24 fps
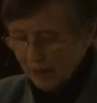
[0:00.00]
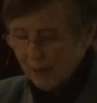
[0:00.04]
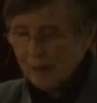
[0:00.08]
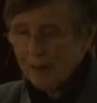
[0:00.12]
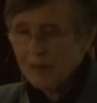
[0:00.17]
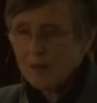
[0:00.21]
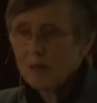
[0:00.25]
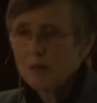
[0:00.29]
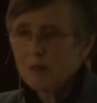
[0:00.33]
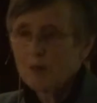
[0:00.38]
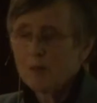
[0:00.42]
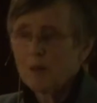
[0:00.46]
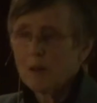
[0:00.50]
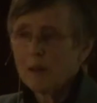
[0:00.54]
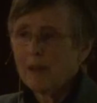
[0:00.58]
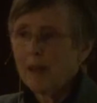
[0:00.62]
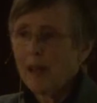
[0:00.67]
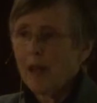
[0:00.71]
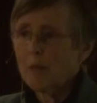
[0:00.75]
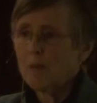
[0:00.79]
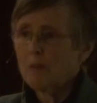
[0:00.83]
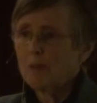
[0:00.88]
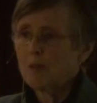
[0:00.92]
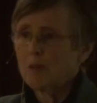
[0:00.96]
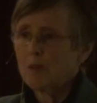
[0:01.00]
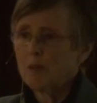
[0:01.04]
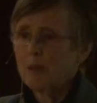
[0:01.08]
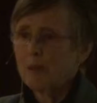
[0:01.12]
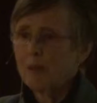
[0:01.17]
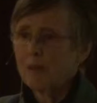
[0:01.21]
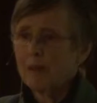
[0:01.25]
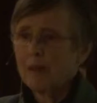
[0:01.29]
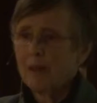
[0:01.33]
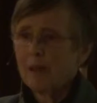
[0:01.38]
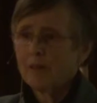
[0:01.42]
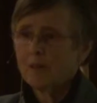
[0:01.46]
This is what happens
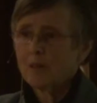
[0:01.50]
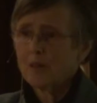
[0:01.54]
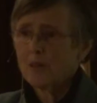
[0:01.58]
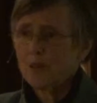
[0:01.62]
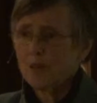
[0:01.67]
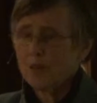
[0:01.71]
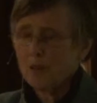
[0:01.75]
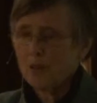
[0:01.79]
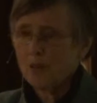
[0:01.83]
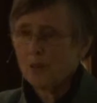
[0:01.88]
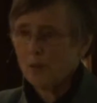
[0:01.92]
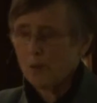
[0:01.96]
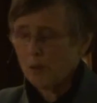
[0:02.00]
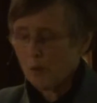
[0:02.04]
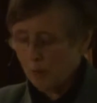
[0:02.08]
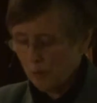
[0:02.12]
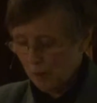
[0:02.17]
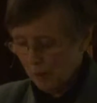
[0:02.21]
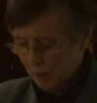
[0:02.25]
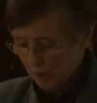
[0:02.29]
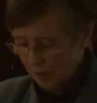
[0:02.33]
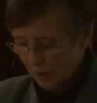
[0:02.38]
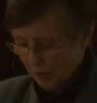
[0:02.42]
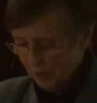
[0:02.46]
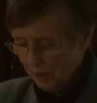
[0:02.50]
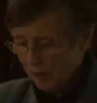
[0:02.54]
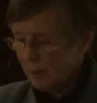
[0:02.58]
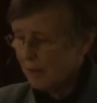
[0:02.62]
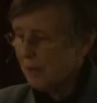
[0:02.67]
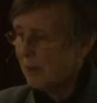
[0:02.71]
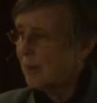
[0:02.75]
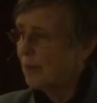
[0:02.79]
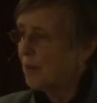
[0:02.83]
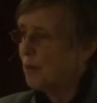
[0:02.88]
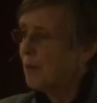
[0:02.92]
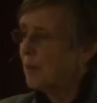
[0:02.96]
within us too.
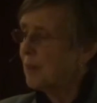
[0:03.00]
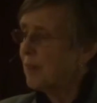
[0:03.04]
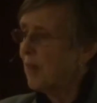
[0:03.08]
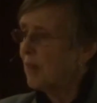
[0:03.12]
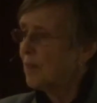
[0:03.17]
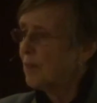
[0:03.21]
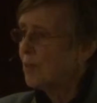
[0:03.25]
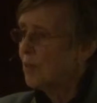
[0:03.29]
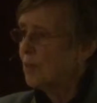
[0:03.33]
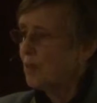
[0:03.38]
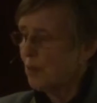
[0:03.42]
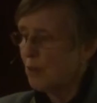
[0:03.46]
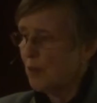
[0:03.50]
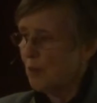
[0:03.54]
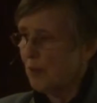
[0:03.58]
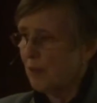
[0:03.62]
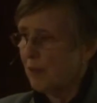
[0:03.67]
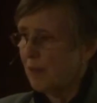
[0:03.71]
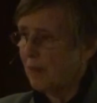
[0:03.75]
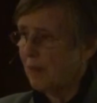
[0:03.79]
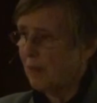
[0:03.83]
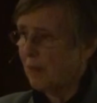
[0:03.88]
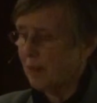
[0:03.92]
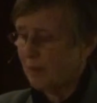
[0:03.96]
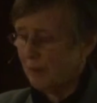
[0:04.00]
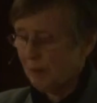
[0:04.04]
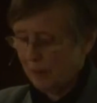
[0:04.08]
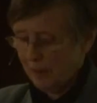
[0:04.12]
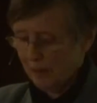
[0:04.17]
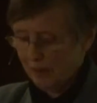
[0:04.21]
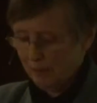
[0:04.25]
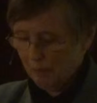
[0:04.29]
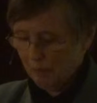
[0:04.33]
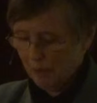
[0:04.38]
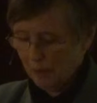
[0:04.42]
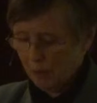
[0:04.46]
There is that stirring,
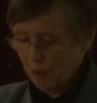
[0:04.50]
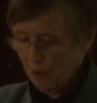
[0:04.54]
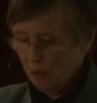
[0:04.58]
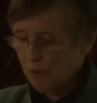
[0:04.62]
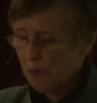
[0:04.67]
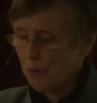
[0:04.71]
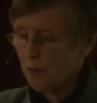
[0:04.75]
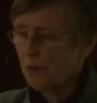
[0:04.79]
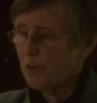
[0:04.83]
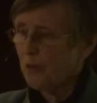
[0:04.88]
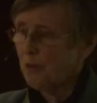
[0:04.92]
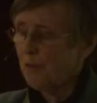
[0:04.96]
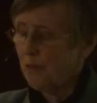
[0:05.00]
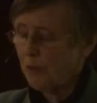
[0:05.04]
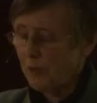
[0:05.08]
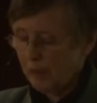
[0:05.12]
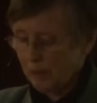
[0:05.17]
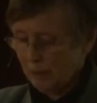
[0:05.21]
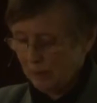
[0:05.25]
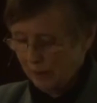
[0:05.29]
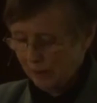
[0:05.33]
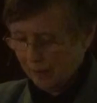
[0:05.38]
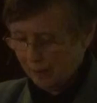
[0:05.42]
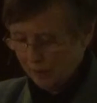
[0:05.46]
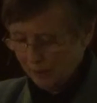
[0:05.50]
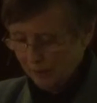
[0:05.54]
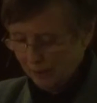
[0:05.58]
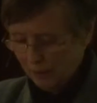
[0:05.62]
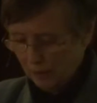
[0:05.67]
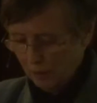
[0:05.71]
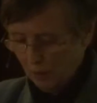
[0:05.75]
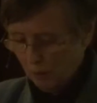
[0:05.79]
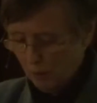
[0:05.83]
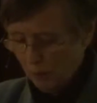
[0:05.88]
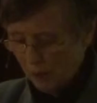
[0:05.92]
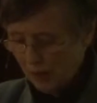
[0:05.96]
and we go through the feelings and
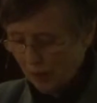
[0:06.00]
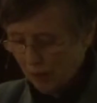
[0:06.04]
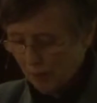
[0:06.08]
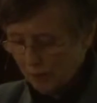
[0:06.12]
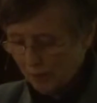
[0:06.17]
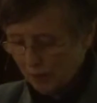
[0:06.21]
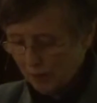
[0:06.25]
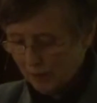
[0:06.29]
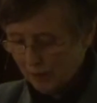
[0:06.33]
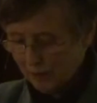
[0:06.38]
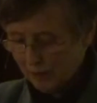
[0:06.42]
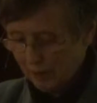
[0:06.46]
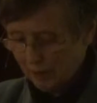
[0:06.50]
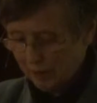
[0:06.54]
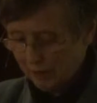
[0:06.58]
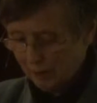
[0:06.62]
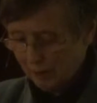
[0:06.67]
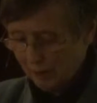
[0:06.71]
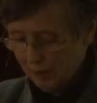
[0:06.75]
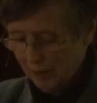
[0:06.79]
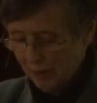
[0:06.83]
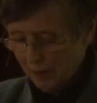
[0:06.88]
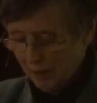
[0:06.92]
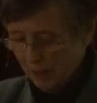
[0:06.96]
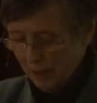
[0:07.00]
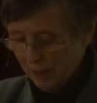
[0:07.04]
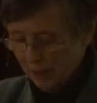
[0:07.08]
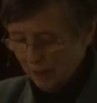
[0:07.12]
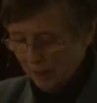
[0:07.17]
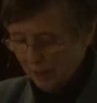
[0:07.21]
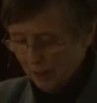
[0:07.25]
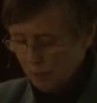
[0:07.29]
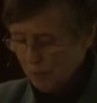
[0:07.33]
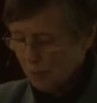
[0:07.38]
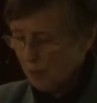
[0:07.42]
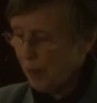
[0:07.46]
the awareness and
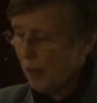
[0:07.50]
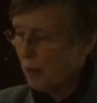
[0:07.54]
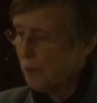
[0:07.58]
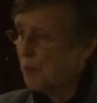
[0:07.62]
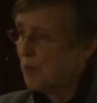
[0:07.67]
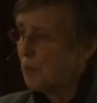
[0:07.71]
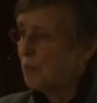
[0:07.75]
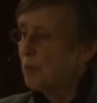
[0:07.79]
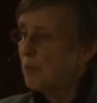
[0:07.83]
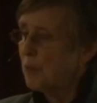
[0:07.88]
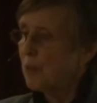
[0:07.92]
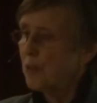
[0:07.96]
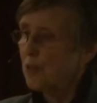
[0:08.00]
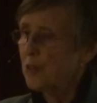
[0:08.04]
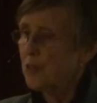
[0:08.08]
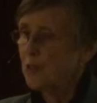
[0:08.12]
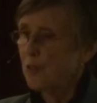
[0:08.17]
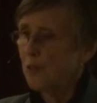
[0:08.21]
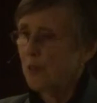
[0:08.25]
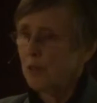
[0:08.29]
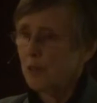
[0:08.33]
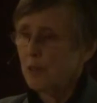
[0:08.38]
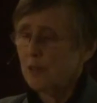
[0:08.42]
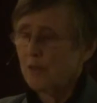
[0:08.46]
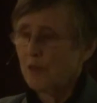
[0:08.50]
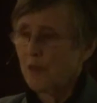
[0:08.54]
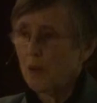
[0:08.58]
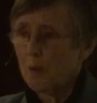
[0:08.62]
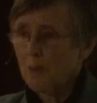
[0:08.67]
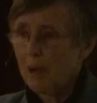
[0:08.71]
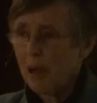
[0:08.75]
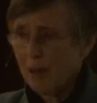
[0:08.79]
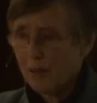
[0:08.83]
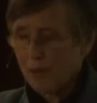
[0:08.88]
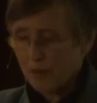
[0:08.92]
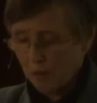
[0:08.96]
perhaps the reassurance from
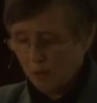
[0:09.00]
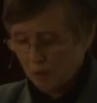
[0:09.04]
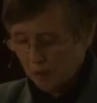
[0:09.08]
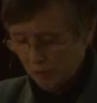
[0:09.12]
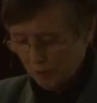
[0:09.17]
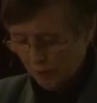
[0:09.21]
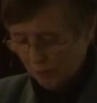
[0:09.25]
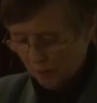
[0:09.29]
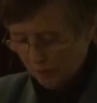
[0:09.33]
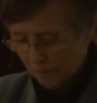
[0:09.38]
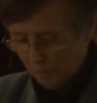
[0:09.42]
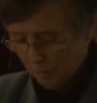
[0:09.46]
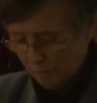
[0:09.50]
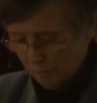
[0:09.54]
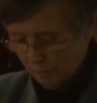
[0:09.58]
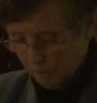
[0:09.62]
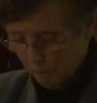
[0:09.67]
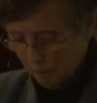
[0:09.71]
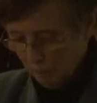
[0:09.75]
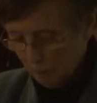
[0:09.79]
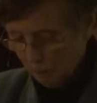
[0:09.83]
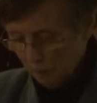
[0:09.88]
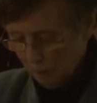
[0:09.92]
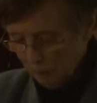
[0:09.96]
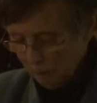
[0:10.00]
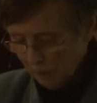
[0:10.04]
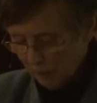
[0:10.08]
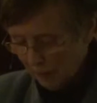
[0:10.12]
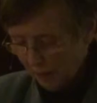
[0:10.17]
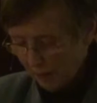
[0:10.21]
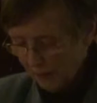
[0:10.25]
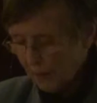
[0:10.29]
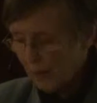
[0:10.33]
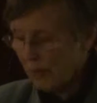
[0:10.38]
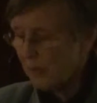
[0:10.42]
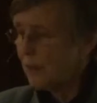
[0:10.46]
others,
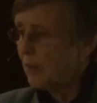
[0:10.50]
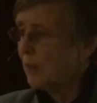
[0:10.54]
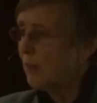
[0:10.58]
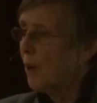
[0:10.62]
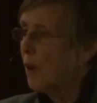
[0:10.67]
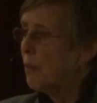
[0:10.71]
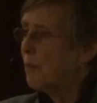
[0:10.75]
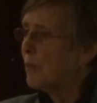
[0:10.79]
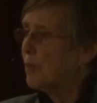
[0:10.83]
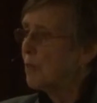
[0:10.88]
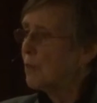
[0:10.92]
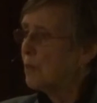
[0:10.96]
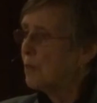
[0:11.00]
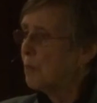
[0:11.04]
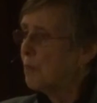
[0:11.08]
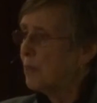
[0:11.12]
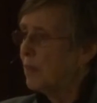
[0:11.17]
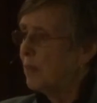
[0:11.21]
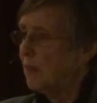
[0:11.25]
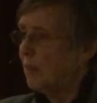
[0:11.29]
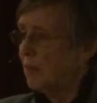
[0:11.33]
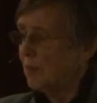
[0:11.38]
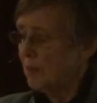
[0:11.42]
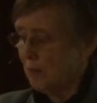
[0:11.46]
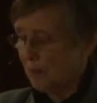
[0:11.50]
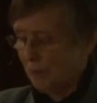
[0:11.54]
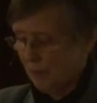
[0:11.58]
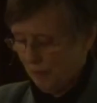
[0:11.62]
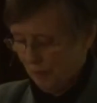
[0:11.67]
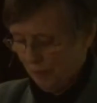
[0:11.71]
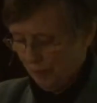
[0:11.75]
and then the coming to peace.